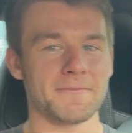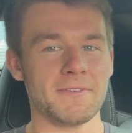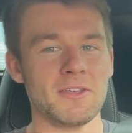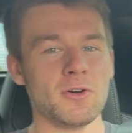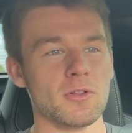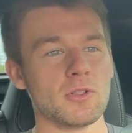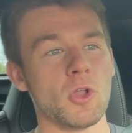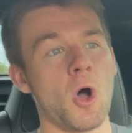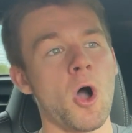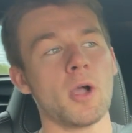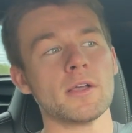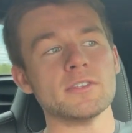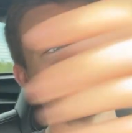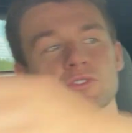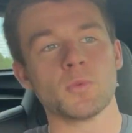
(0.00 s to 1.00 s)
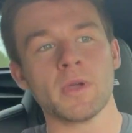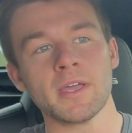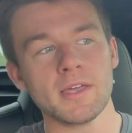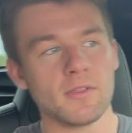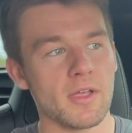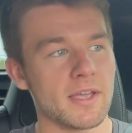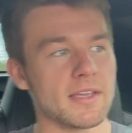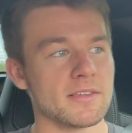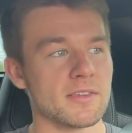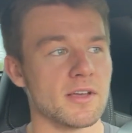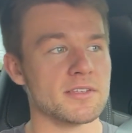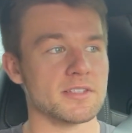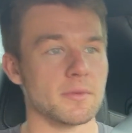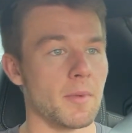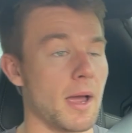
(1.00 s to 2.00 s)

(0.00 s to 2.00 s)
feel long and swingy like it does in